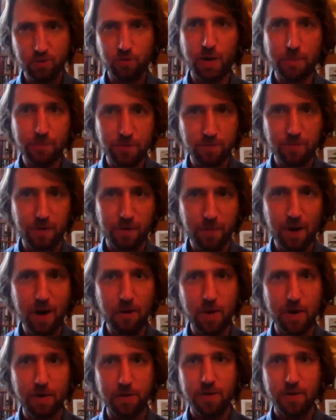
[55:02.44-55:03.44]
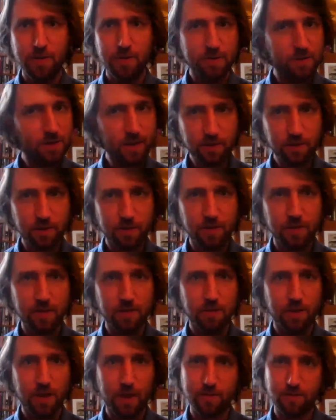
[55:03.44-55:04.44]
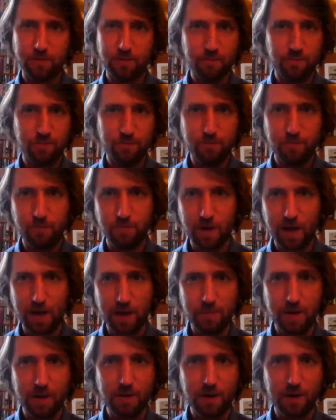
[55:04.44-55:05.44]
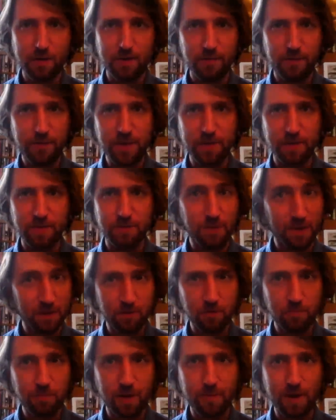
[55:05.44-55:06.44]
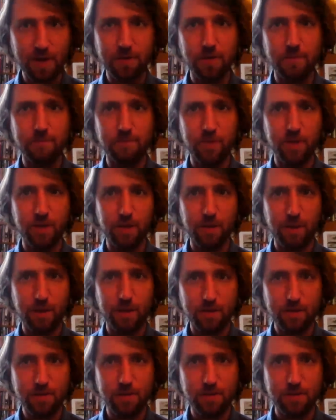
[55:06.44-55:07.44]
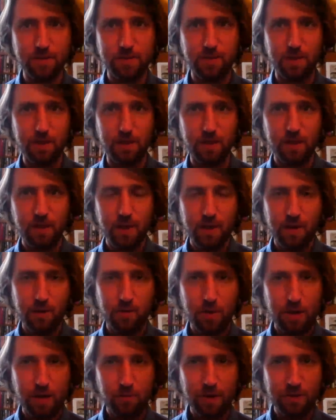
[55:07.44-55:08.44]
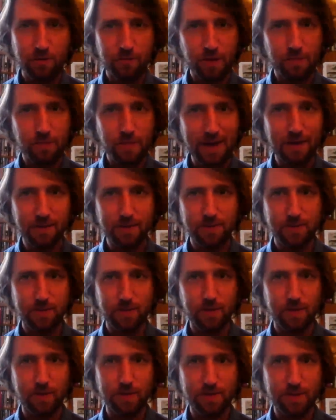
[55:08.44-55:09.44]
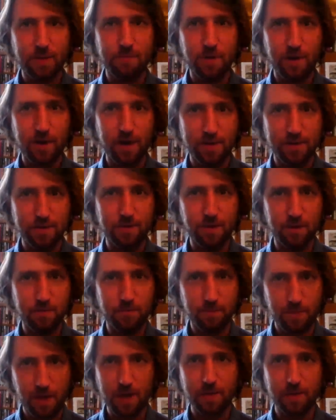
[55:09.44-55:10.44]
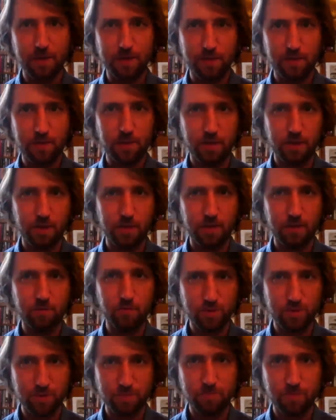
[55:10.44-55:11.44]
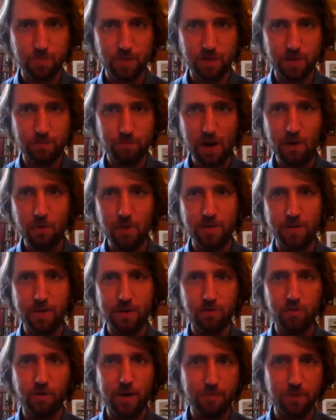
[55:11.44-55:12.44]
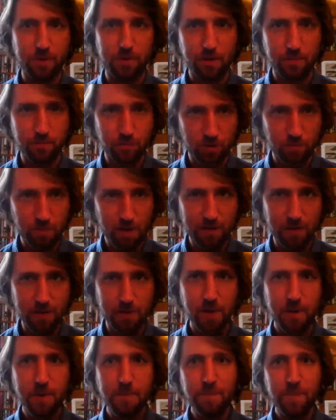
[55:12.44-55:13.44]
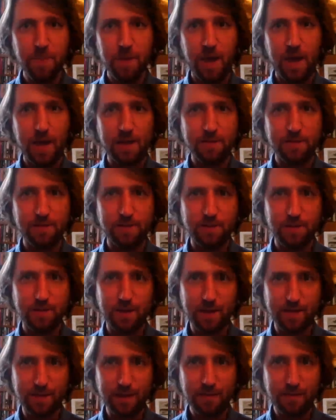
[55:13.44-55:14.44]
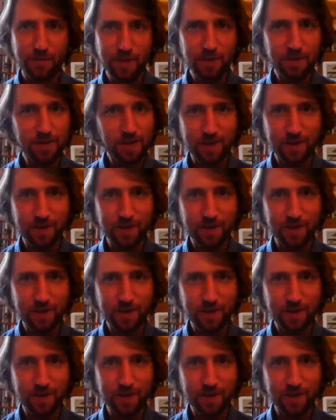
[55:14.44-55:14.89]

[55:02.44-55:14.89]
corrupted by power, certainly, and by many other things, but not by money. This is one of the monks summarized him. Yeah, that it was power that corrupted him, not money. And I think